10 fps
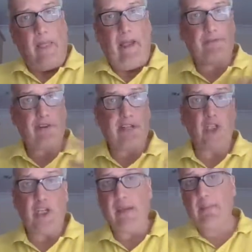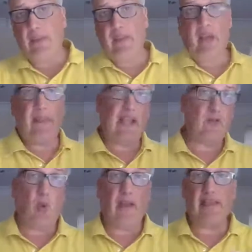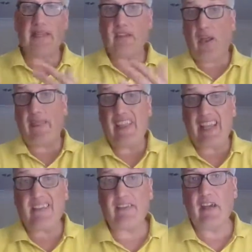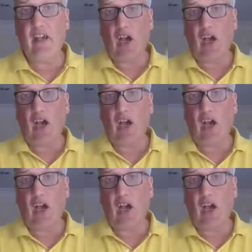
That friendship, and that's why things like this